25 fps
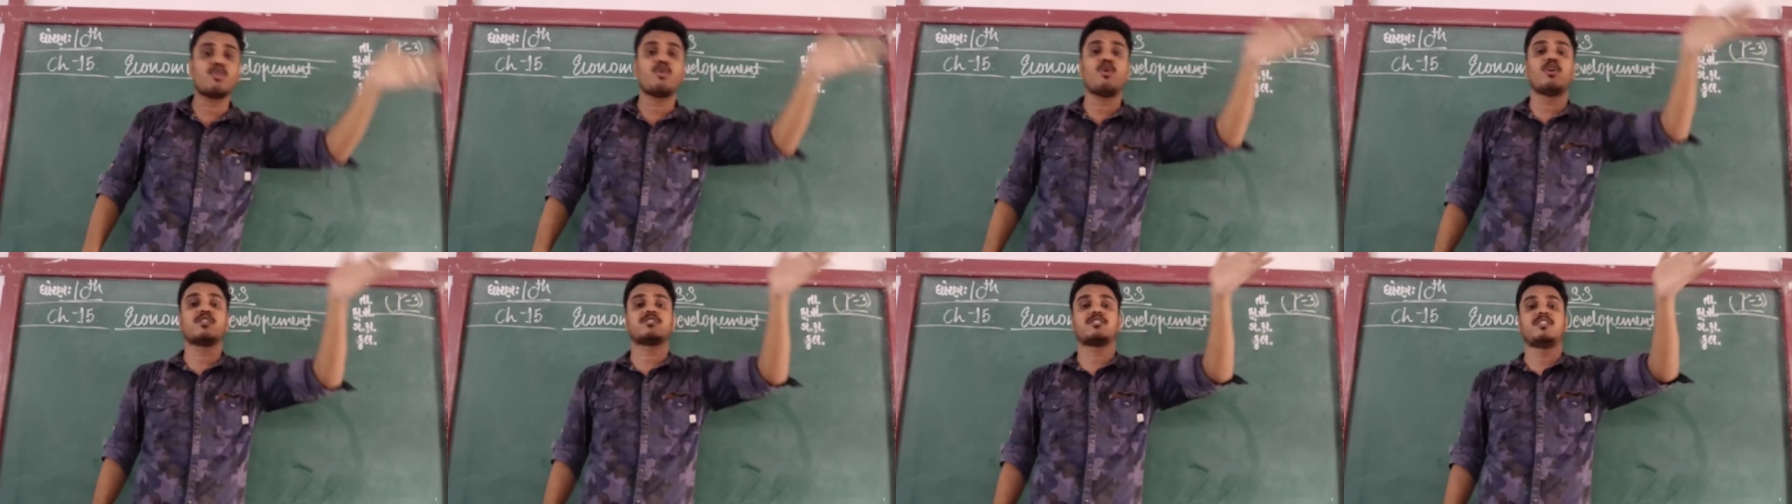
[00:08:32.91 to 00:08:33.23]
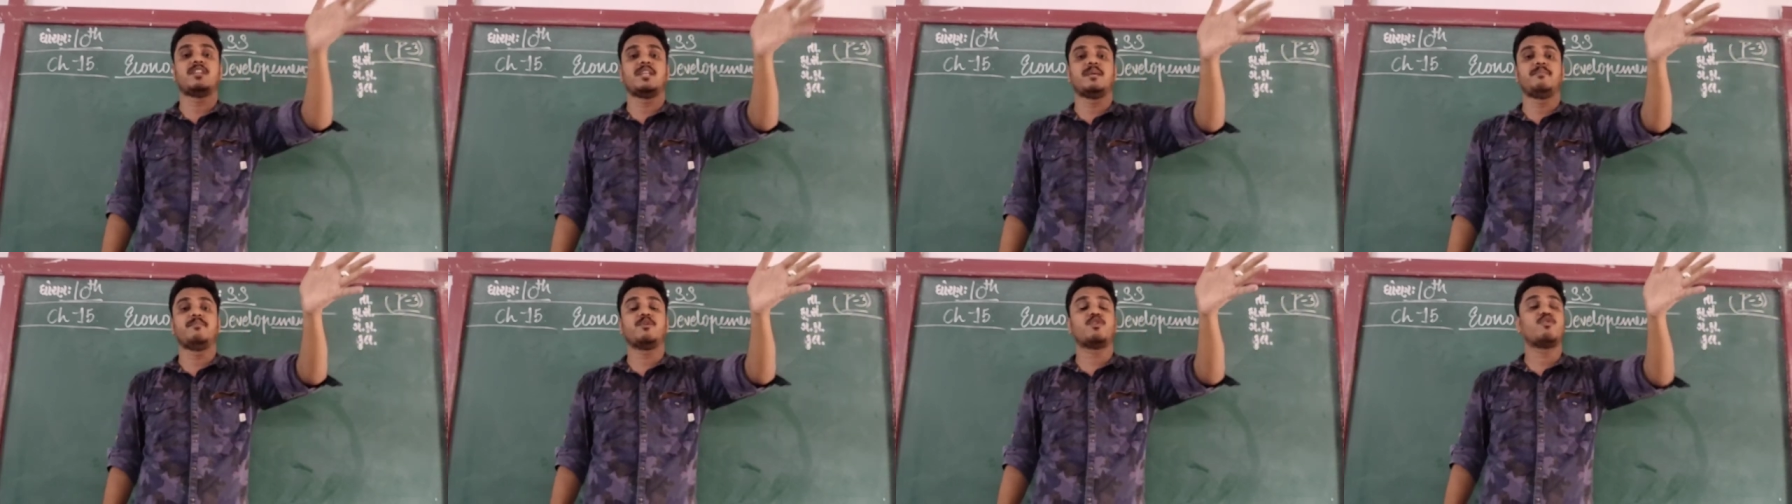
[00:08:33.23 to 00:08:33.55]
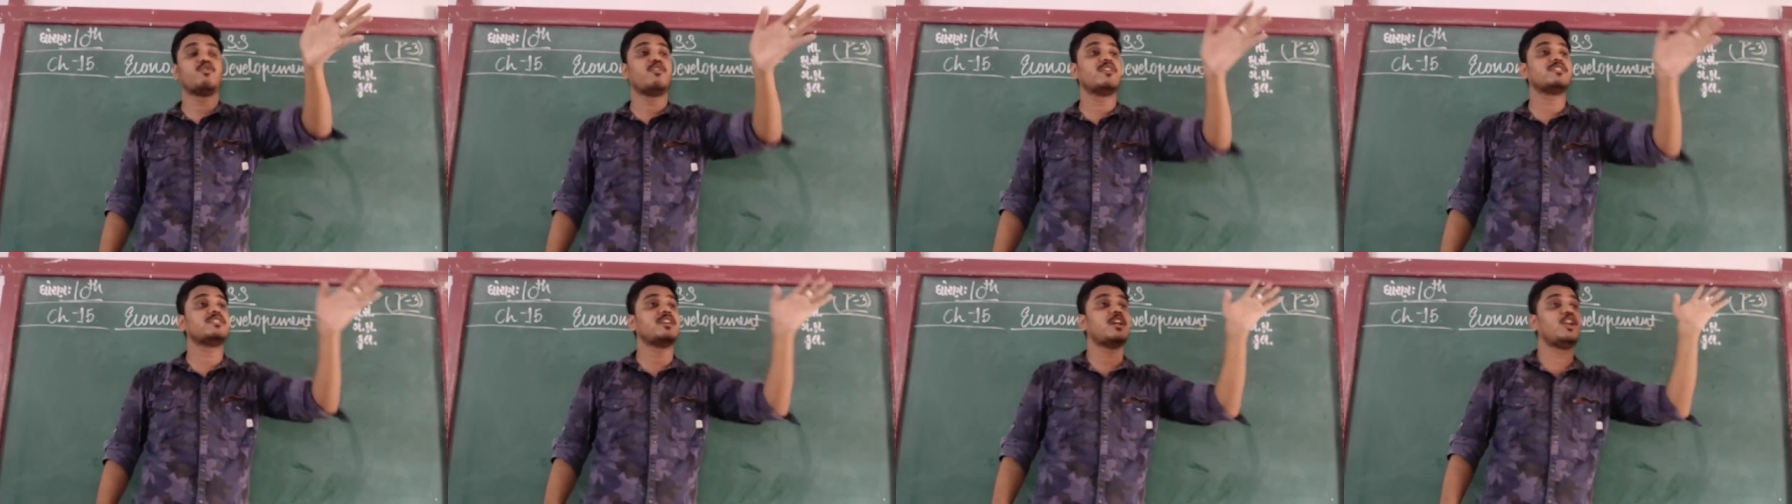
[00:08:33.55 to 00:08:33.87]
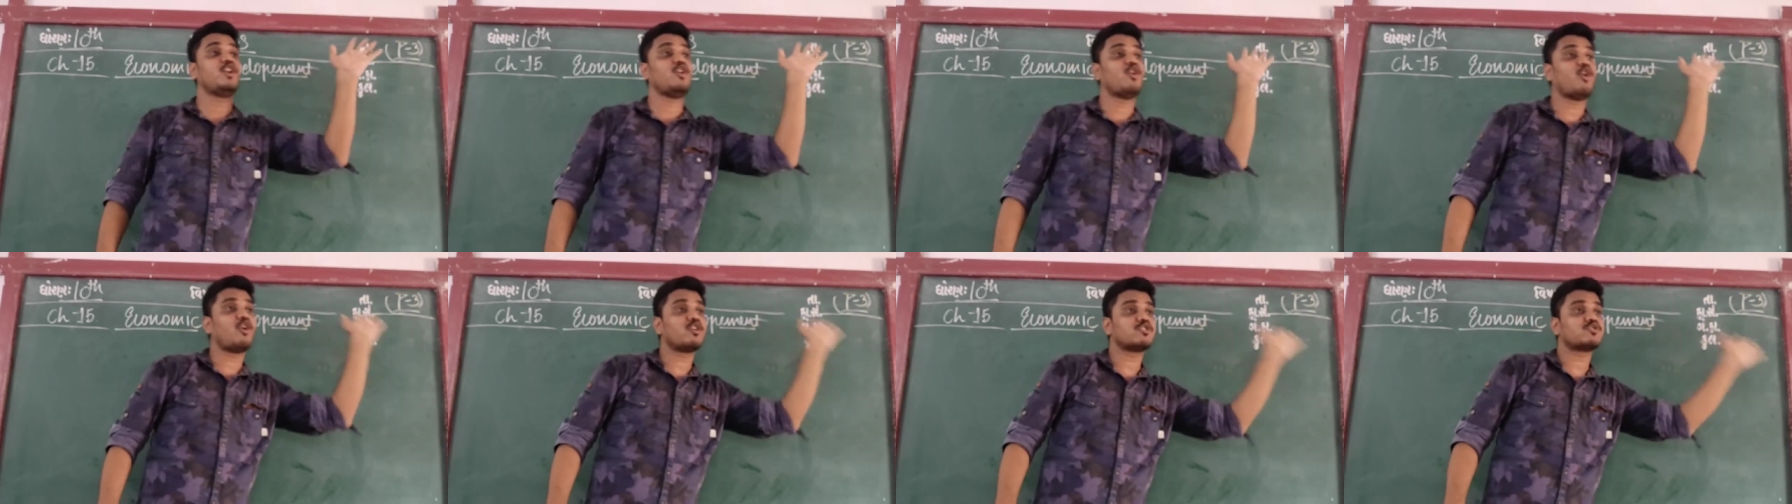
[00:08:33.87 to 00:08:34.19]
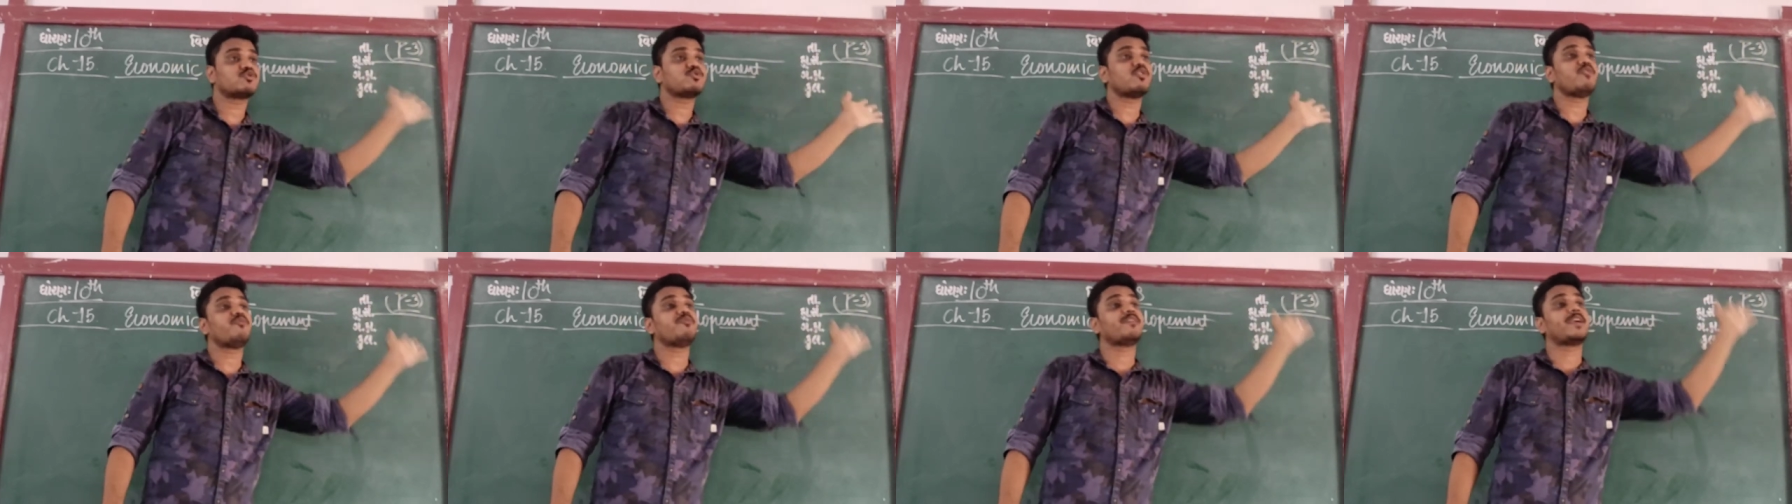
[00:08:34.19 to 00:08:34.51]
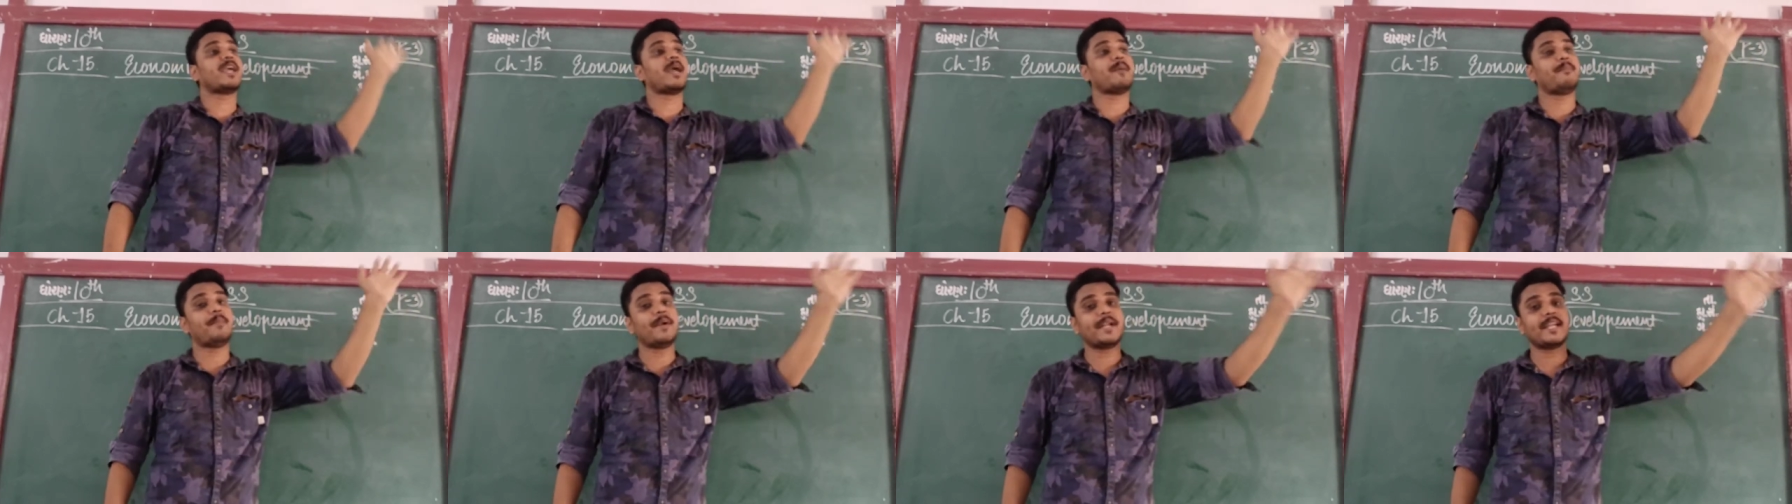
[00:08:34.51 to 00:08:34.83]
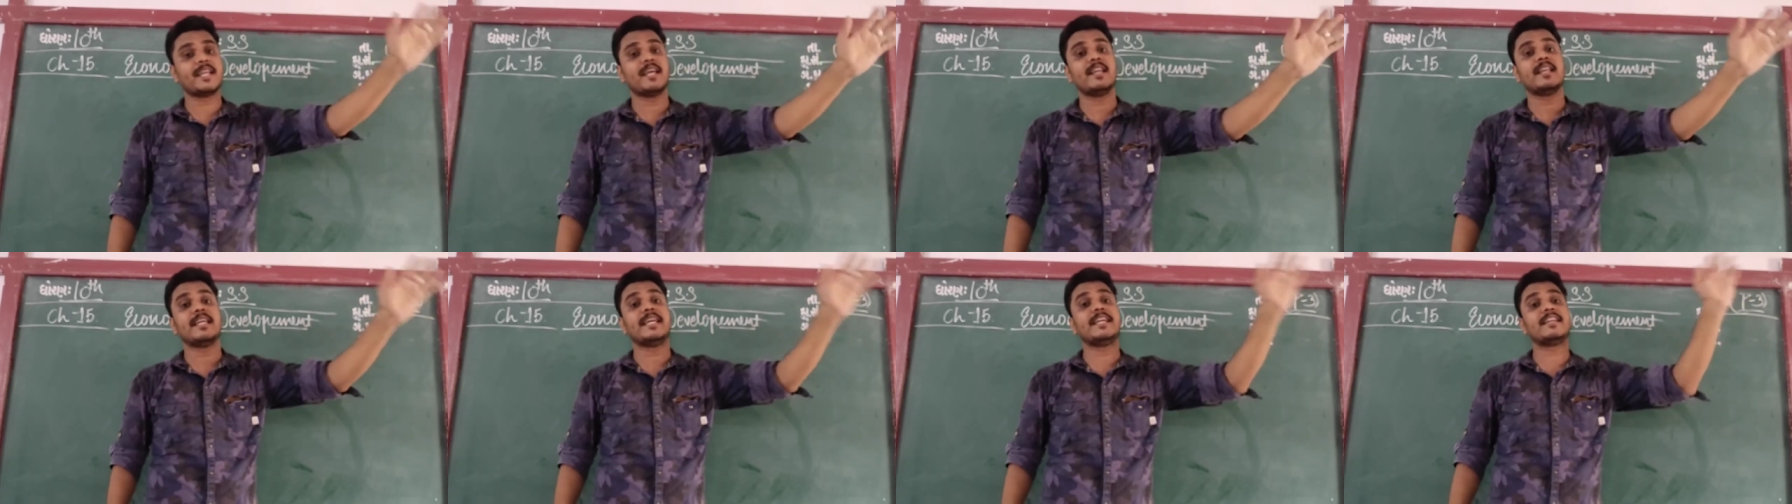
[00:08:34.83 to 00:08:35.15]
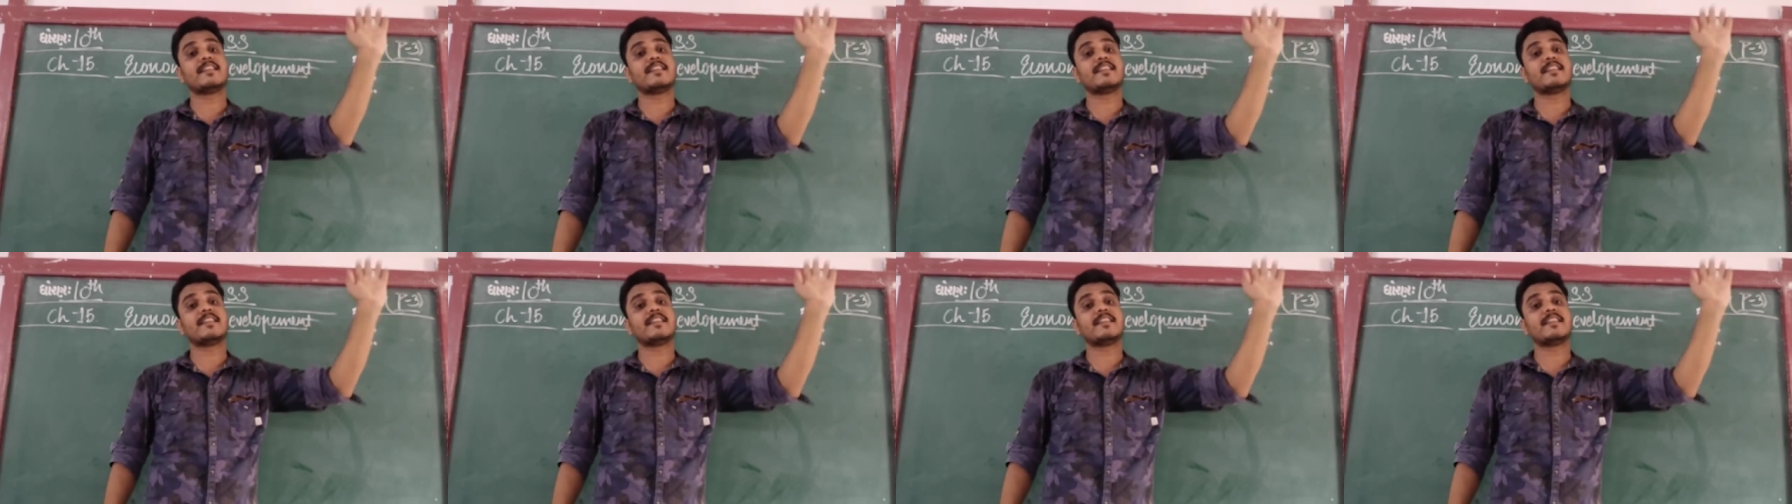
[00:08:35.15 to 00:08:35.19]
costly because a lots of capital,